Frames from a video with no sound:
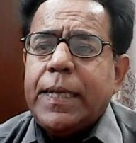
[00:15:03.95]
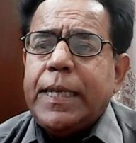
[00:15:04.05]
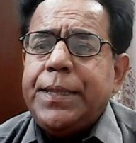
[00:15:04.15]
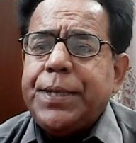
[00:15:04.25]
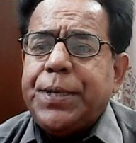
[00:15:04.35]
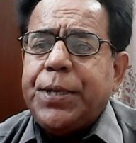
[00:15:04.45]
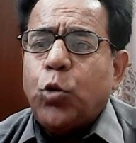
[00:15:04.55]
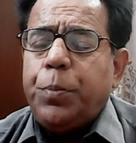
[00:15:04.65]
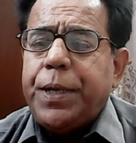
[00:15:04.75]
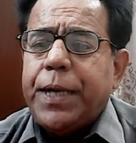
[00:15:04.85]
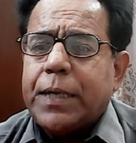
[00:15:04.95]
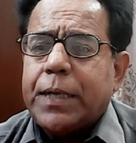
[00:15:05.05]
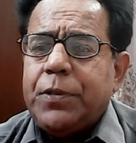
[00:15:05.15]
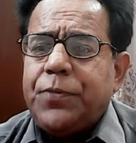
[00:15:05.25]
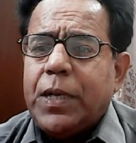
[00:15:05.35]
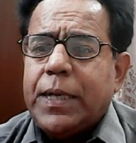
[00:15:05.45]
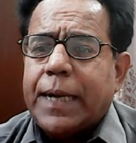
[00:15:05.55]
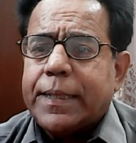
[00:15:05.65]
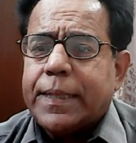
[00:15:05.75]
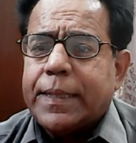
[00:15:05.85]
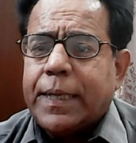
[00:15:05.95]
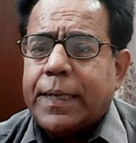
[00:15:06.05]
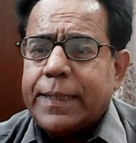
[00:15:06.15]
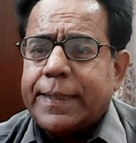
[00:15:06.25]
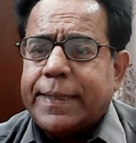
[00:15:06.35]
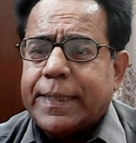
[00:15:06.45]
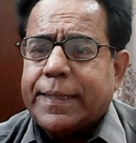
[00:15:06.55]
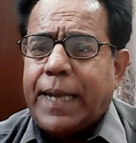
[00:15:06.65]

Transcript: in the denominator we will get 36,